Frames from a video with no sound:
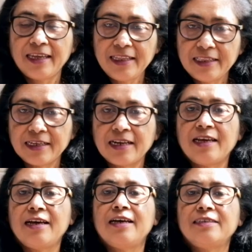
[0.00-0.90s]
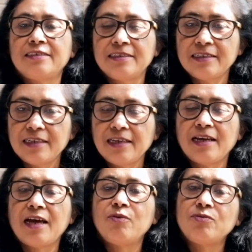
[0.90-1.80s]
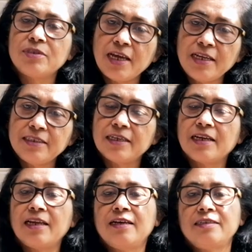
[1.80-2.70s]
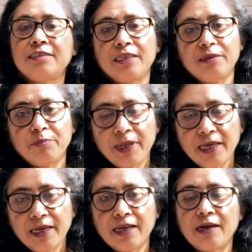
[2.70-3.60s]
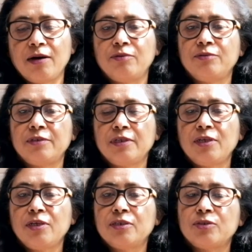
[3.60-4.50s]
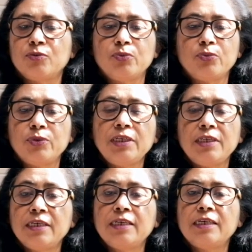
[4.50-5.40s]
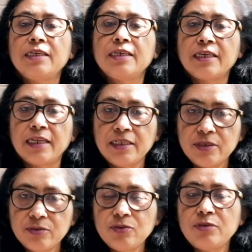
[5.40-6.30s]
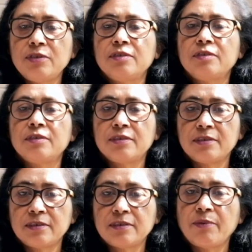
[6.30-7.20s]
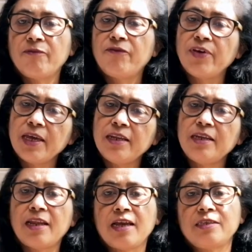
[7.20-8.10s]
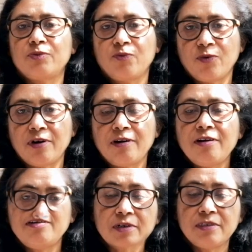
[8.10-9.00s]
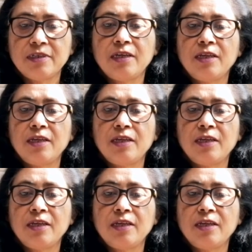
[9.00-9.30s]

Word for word: in the class, outside the class, in playground. So we can use some very nice words.